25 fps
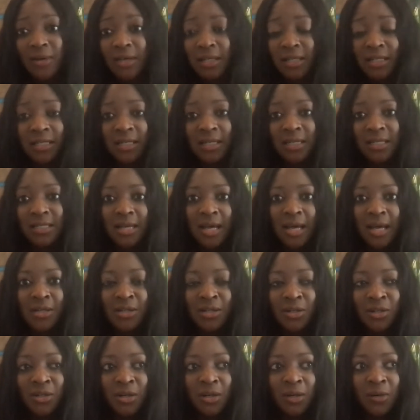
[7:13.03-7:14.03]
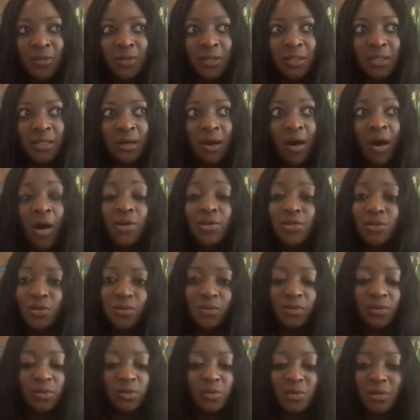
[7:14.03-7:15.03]
As I said, the art
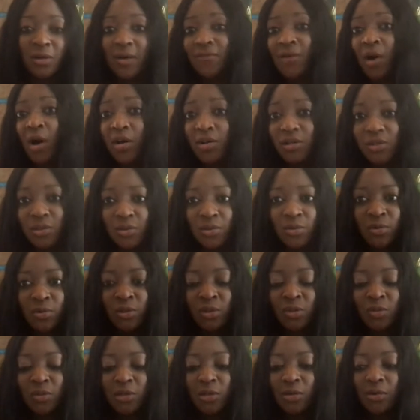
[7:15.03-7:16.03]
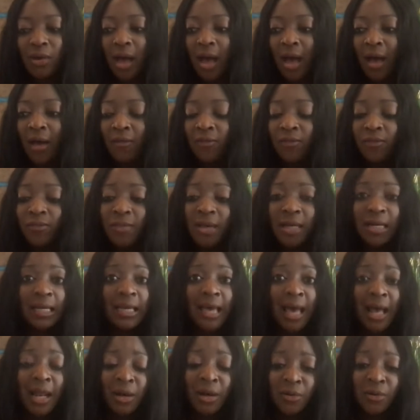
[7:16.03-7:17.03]
schools, we don't have art schools, we don't have many
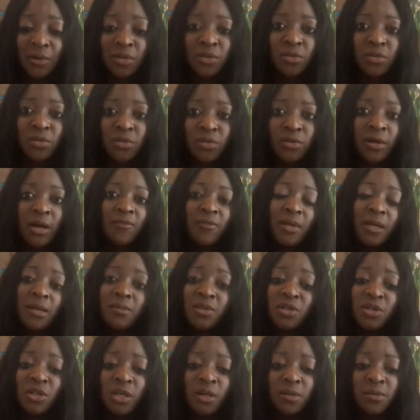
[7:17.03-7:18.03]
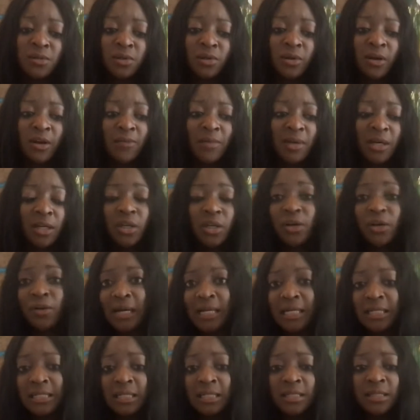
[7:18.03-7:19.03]
galleries, we don't have many museums, we don't have many
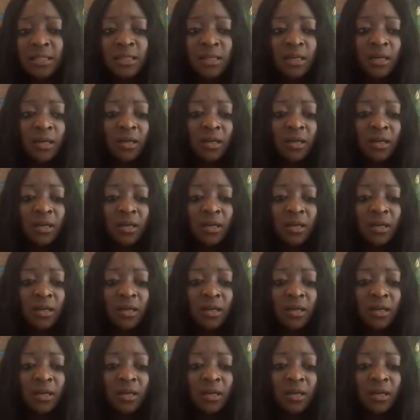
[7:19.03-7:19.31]
curators.